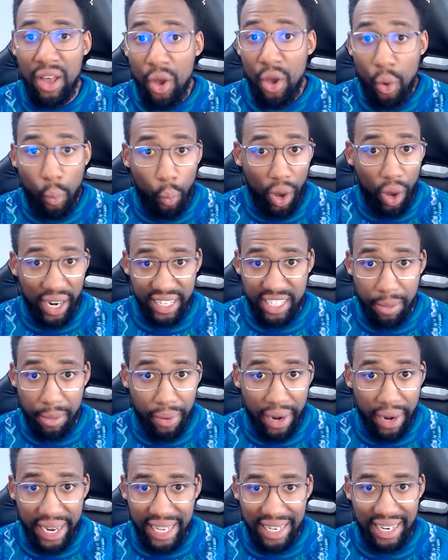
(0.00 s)
wanted to
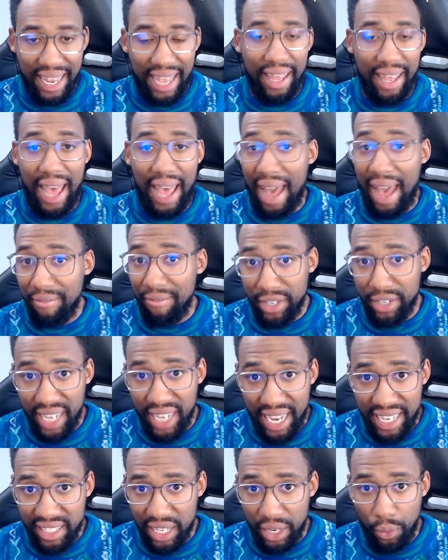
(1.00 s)
break into
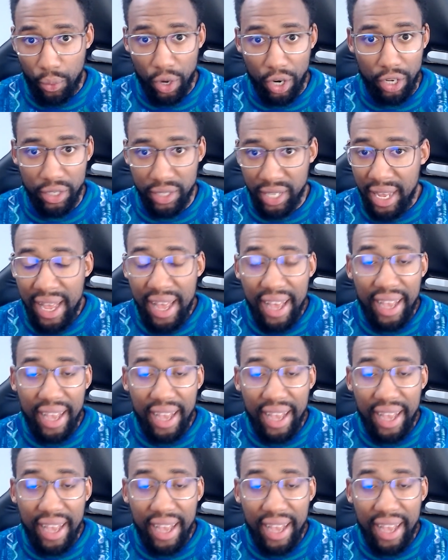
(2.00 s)
advertising world,